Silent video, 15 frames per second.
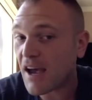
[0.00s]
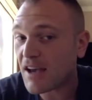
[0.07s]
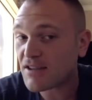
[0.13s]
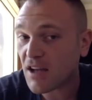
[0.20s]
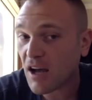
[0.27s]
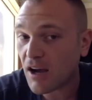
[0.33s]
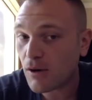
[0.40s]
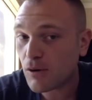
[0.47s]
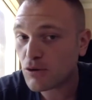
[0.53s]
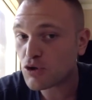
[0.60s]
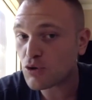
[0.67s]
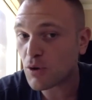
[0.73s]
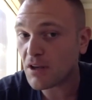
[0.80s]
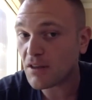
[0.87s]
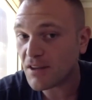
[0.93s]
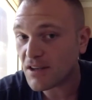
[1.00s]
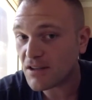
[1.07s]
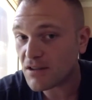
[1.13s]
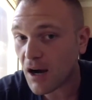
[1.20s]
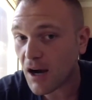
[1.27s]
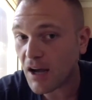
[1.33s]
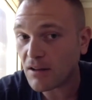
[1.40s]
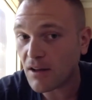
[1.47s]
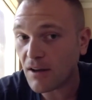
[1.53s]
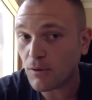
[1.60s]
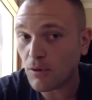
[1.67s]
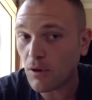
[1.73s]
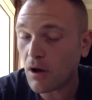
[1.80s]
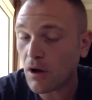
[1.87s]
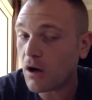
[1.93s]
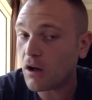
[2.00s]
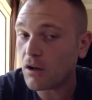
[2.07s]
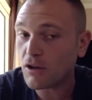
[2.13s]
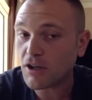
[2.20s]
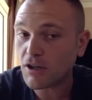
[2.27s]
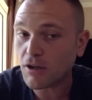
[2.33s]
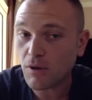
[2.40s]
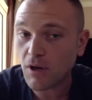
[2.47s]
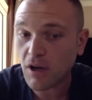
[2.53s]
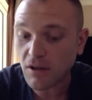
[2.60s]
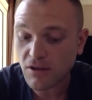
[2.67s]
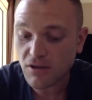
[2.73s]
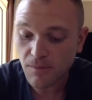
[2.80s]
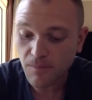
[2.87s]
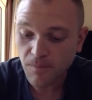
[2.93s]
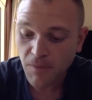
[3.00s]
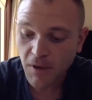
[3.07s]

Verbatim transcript: as a guy who's trained these high level uh, elite units,